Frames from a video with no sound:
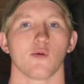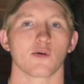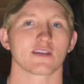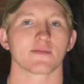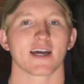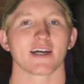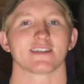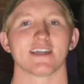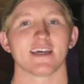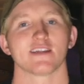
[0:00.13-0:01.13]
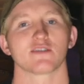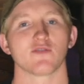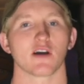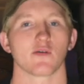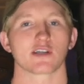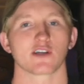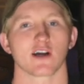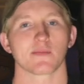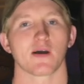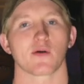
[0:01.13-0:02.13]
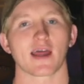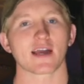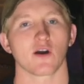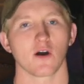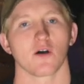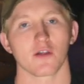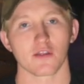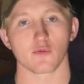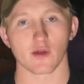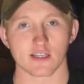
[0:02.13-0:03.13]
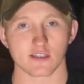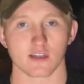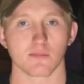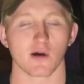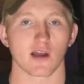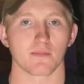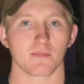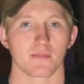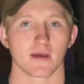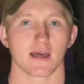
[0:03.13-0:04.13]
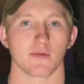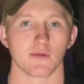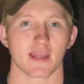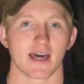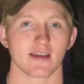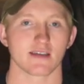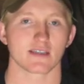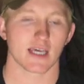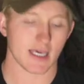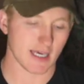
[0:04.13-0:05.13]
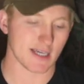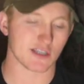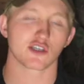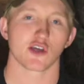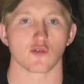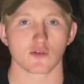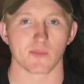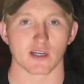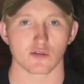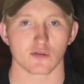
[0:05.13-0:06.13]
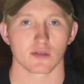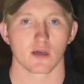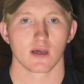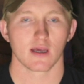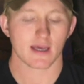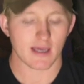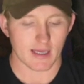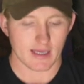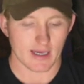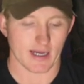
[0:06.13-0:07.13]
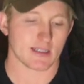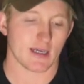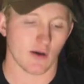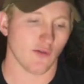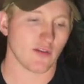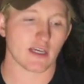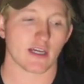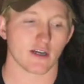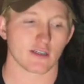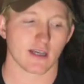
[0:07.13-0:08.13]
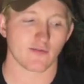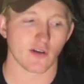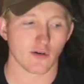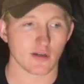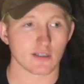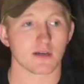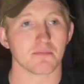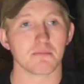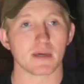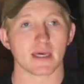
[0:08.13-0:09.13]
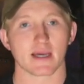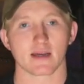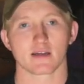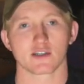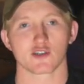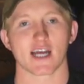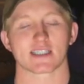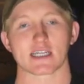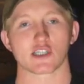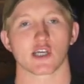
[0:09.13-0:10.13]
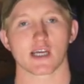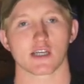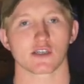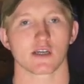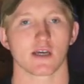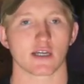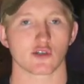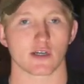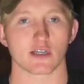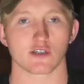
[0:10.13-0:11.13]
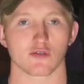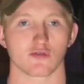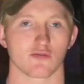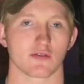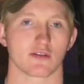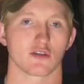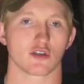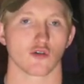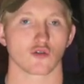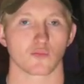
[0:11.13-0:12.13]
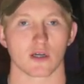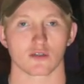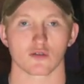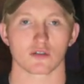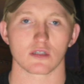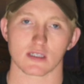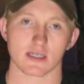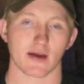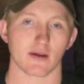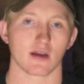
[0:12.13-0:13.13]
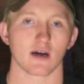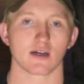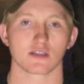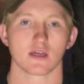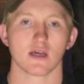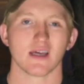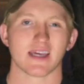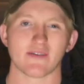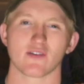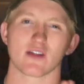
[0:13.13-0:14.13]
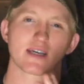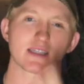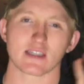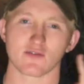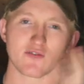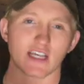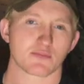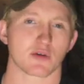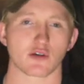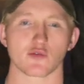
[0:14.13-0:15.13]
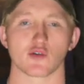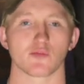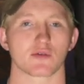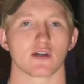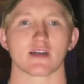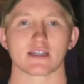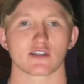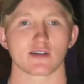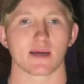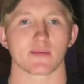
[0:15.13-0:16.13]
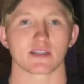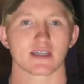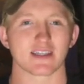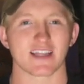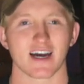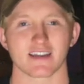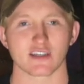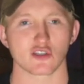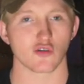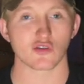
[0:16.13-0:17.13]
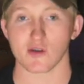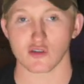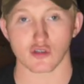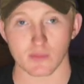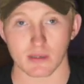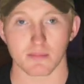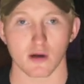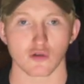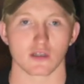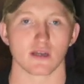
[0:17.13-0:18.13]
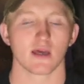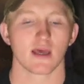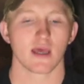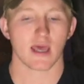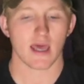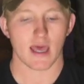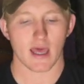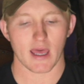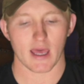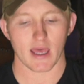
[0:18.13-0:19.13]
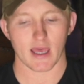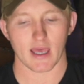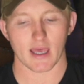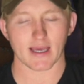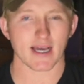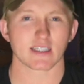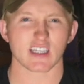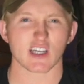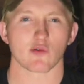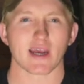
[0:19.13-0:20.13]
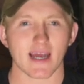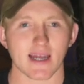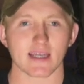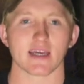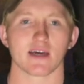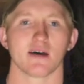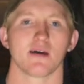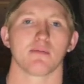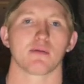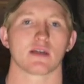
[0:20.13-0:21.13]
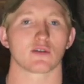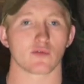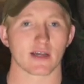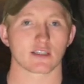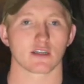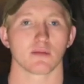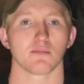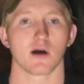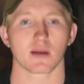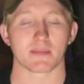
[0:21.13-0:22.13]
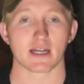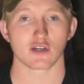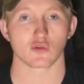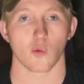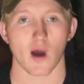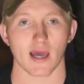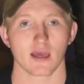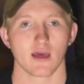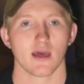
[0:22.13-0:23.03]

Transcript: What's up, guys? Today in this video, I want to talk about what I call the race to the bottom. And what that is show specials. Guys, over the years, I've noticed a big drastic change at trade shows with the show specials, discounted hunts. Even on like these Facebook groups and on Instagram, I see a lot of these show specials being posted. And guys, it's a great idea, but it's a race to the bottom. And here's why.